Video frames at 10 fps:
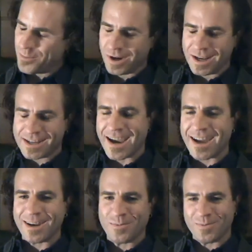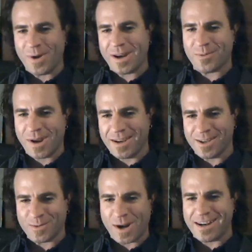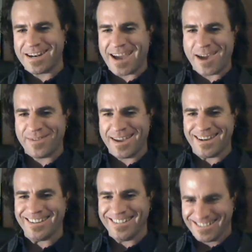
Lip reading: really excited. Ready to dive in.